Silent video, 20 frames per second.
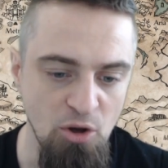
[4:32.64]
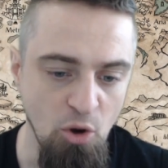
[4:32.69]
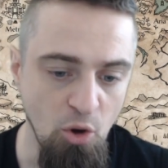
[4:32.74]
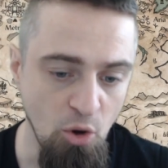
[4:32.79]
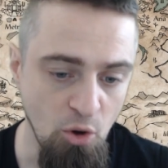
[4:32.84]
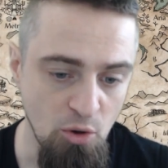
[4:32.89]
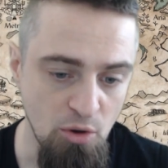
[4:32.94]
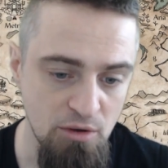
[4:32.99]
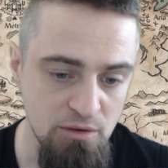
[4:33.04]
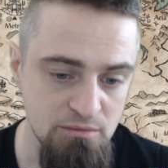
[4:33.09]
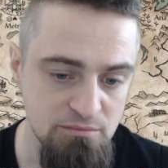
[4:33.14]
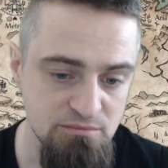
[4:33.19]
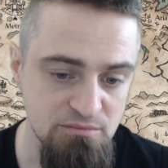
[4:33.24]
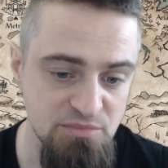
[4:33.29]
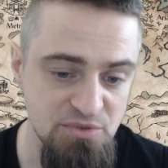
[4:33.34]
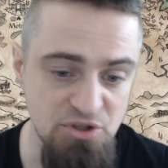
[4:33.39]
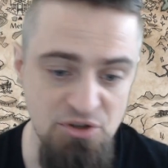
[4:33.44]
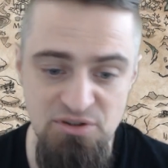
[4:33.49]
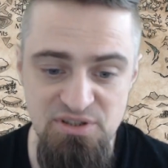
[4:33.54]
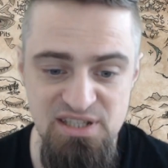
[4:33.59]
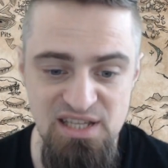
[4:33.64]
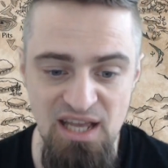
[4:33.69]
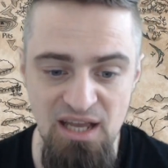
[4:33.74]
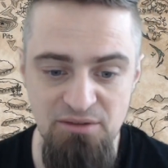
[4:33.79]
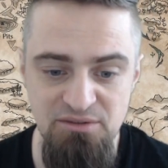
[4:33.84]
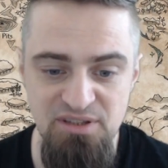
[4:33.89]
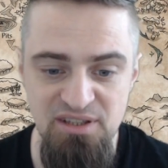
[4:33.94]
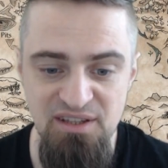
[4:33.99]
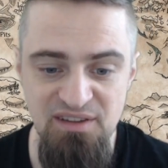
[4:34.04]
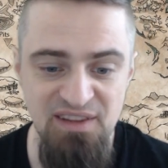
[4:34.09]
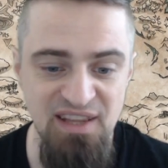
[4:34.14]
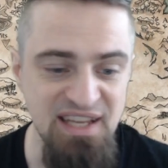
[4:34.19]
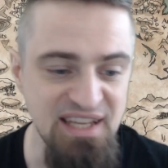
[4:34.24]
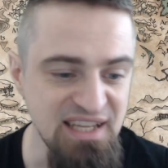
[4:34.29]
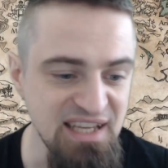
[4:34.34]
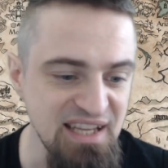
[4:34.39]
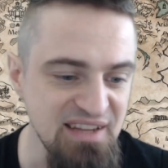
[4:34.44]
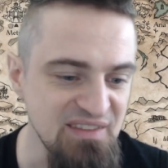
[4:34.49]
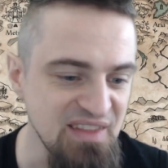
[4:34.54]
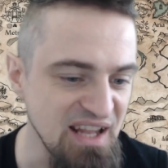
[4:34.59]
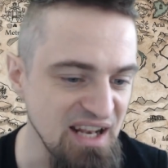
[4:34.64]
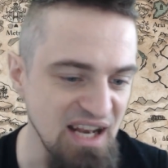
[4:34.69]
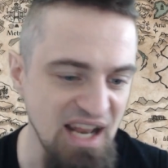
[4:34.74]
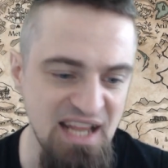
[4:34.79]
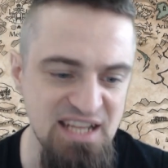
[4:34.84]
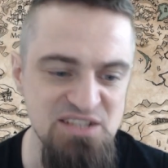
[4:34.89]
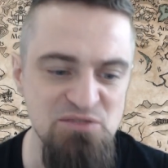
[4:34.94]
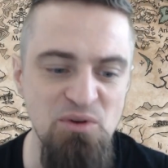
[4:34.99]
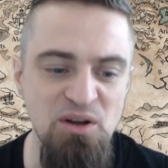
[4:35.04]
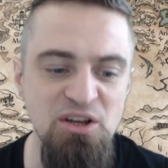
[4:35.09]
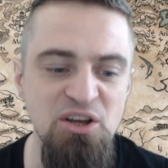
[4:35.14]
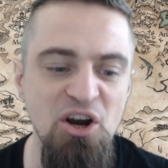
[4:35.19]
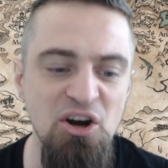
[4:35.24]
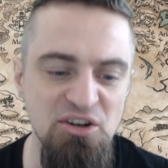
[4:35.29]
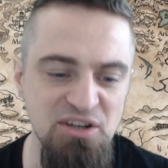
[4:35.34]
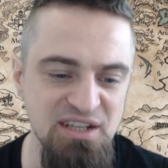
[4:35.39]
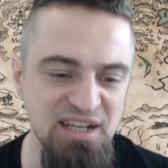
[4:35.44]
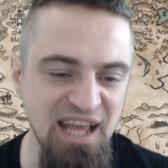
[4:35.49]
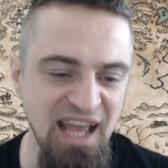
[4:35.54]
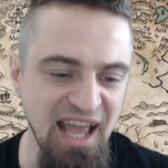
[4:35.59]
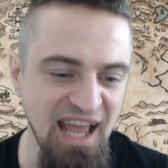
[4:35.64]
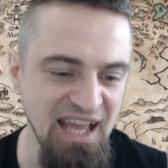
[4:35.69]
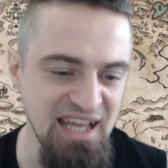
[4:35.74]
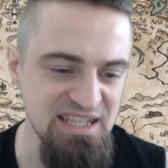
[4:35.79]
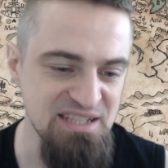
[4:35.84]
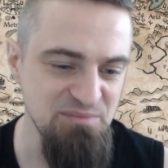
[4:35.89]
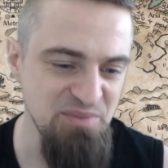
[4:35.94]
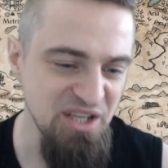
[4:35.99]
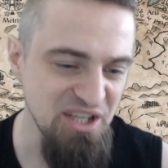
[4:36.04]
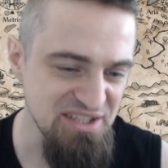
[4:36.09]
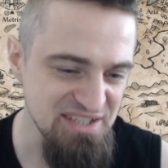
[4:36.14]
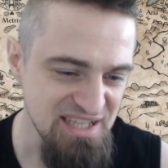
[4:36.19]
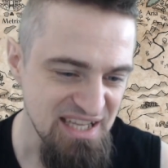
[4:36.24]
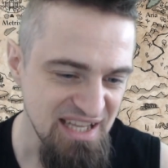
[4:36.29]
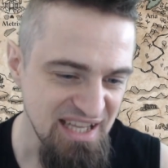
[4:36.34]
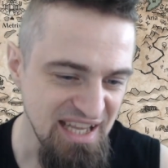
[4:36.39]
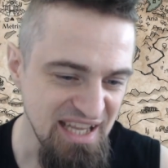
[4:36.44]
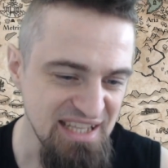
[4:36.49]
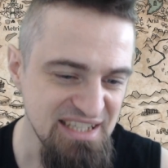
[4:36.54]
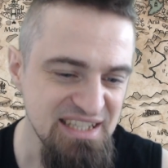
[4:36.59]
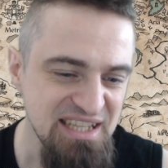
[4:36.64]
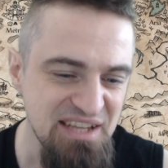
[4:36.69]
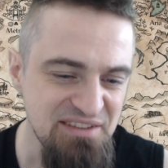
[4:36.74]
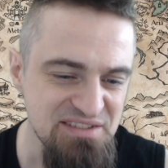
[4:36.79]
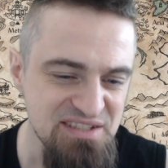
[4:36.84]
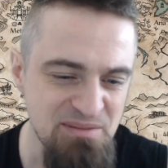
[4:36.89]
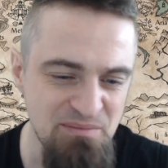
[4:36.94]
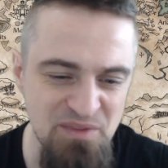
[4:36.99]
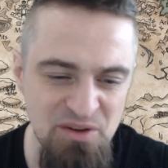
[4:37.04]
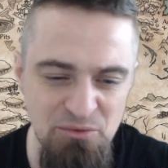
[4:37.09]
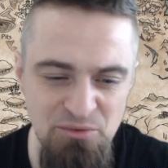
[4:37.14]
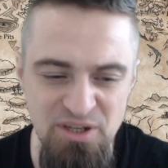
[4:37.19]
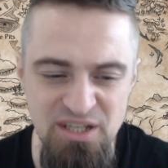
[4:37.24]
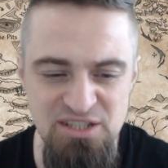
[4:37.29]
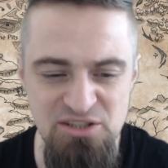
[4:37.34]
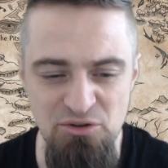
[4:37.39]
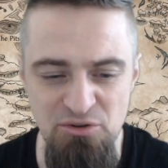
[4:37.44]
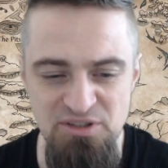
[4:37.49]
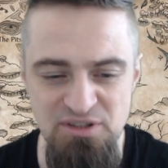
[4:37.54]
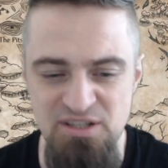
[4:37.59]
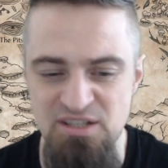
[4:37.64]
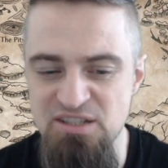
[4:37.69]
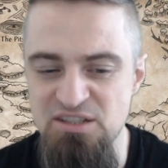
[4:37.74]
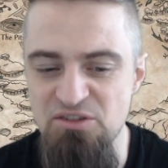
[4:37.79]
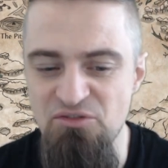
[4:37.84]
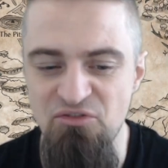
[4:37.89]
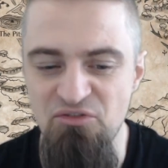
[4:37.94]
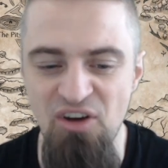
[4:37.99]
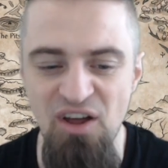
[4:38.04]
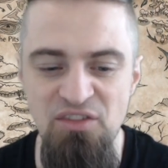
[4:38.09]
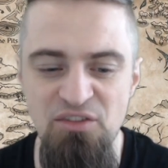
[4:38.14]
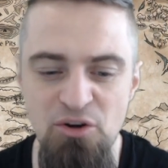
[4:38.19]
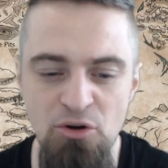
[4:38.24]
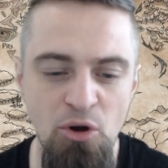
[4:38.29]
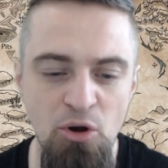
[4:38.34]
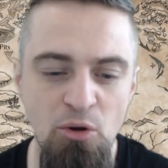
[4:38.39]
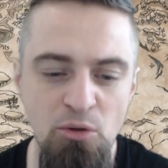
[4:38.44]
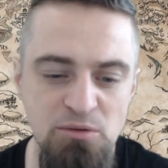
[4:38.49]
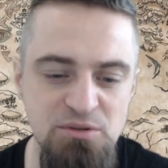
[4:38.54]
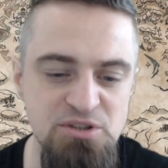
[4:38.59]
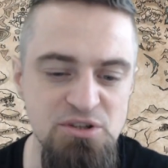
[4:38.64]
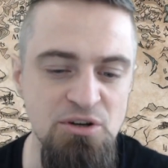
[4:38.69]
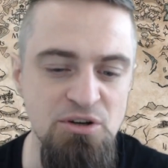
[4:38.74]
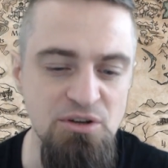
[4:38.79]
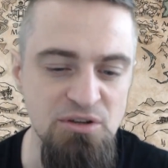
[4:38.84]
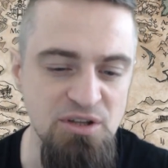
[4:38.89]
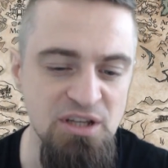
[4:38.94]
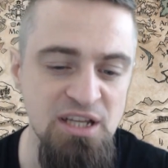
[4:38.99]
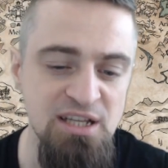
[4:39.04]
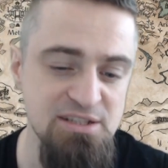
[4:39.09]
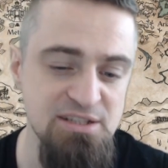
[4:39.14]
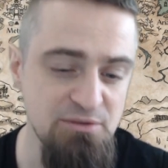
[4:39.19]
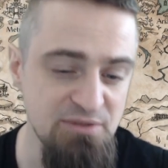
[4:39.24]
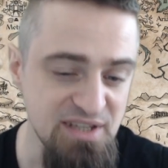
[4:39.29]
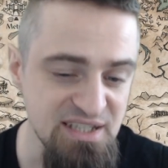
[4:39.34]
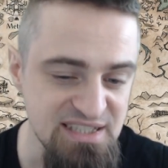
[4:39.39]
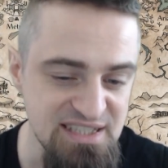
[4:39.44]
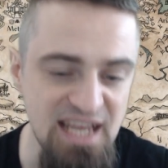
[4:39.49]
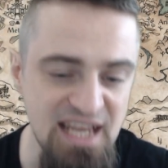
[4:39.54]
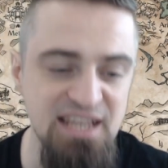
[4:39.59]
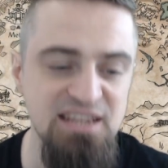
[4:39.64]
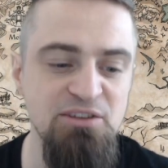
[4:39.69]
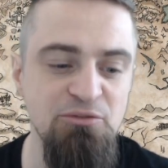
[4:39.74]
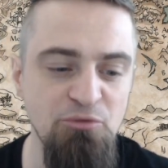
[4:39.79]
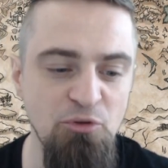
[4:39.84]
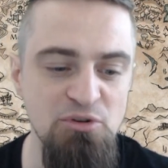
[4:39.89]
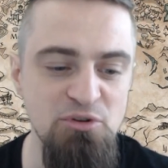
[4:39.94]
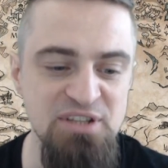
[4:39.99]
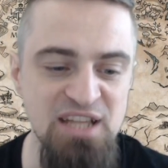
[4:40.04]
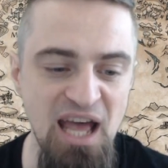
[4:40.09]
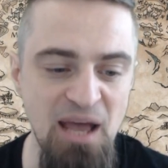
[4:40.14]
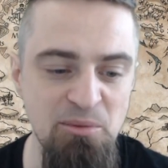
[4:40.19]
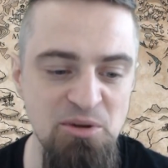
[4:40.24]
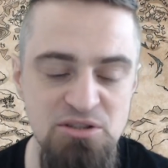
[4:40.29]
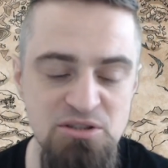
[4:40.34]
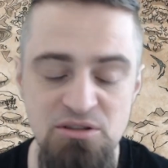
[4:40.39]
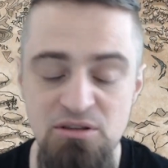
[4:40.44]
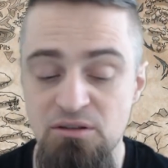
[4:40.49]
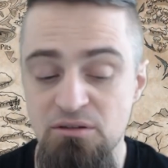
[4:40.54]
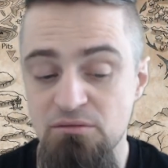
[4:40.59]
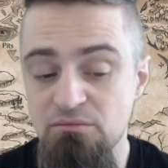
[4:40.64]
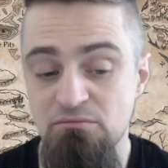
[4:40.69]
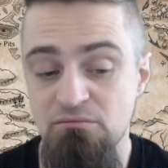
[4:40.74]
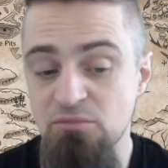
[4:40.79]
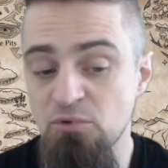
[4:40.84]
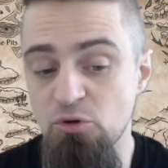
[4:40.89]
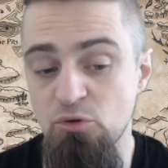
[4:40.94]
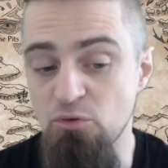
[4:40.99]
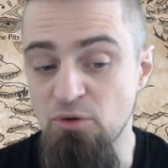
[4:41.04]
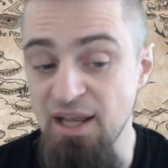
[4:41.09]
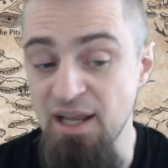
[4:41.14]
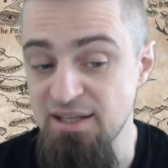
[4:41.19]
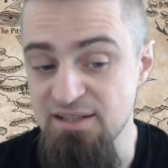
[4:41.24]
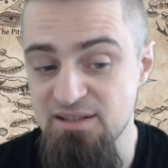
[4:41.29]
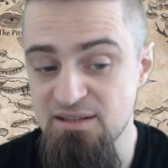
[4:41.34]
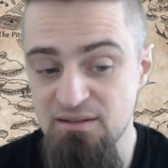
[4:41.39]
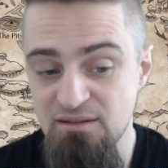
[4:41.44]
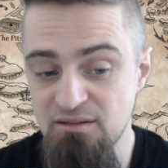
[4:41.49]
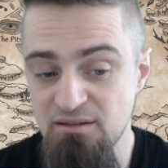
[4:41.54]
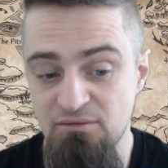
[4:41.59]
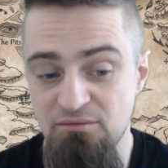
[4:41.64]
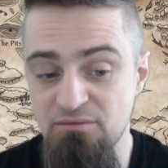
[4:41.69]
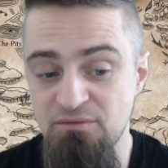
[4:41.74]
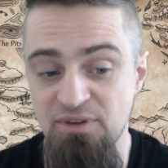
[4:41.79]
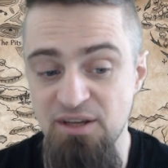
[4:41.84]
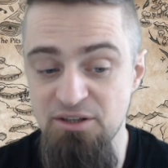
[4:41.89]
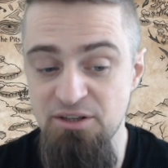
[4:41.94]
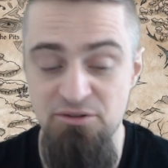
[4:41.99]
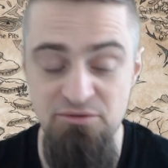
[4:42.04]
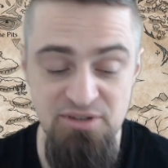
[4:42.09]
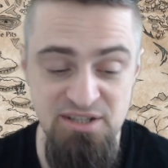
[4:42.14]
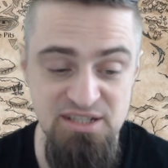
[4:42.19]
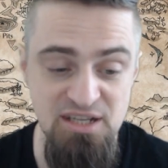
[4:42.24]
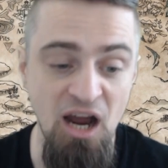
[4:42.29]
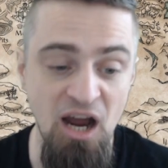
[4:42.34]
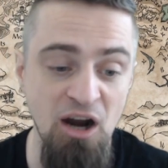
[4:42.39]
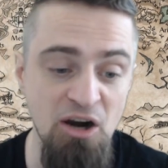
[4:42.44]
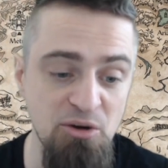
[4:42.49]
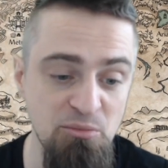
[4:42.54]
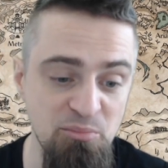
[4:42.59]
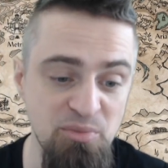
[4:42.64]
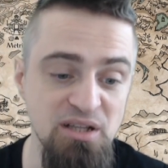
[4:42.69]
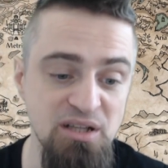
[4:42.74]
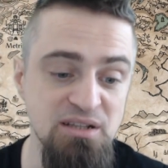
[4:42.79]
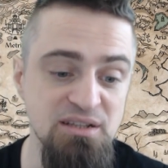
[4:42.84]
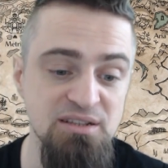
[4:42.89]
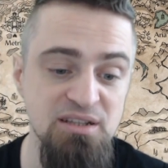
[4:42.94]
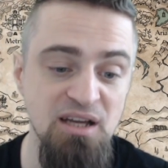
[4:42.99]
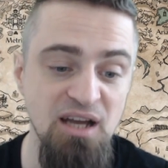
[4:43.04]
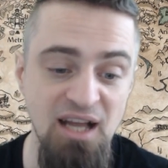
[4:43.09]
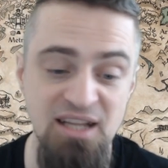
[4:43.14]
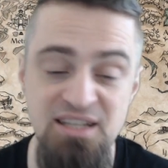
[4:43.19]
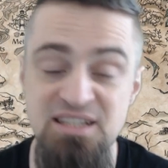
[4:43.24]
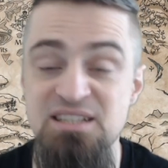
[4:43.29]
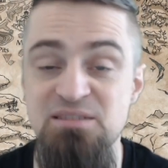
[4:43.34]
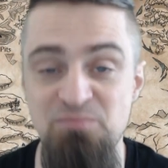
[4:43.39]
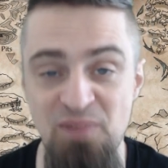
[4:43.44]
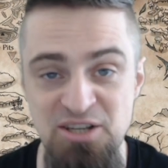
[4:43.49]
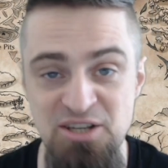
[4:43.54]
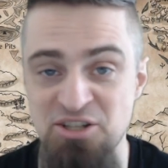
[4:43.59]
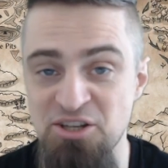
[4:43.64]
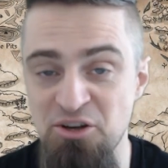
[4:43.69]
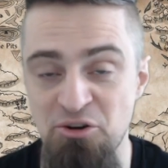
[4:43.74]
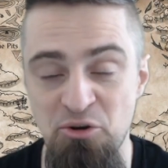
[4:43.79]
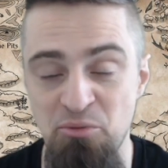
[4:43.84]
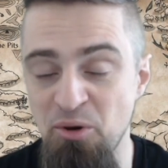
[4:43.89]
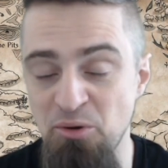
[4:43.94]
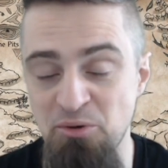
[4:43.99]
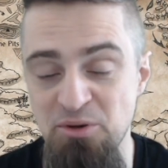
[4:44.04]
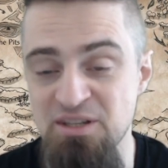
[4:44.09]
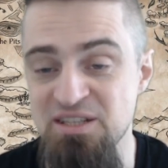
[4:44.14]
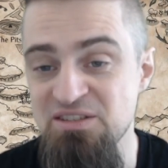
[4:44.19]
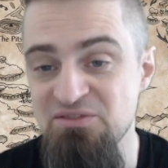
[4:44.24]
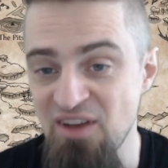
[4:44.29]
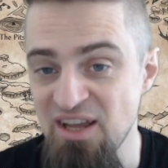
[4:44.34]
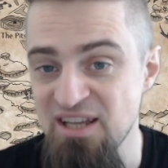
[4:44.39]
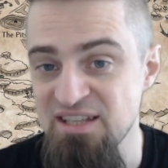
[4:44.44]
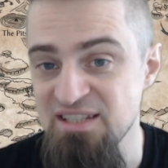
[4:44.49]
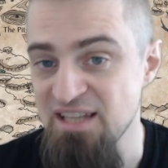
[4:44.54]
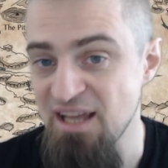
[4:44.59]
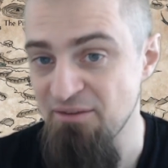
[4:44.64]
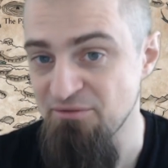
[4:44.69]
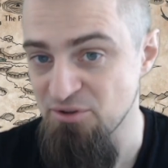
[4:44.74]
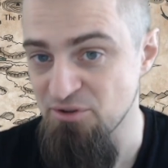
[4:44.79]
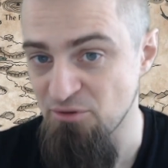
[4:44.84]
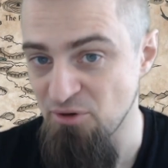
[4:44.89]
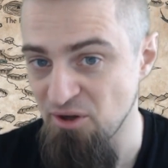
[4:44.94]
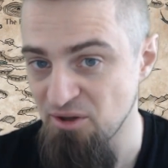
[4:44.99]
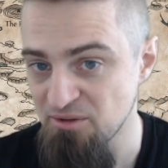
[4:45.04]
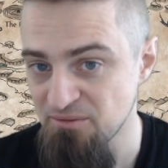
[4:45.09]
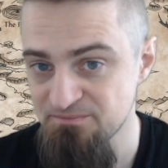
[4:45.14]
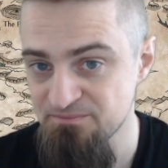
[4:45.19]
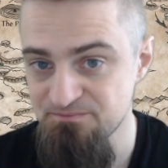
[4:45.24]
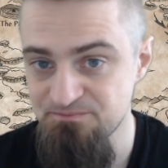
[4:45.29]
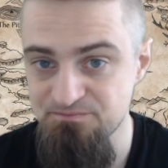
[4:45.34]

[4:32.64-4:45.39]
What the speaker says: Or, turns out they need that last 1 card in hand because it gives them the resources to fund their whole turn, so they take the 4 damage. Great! Victories are built on smashing your opponent's face after all.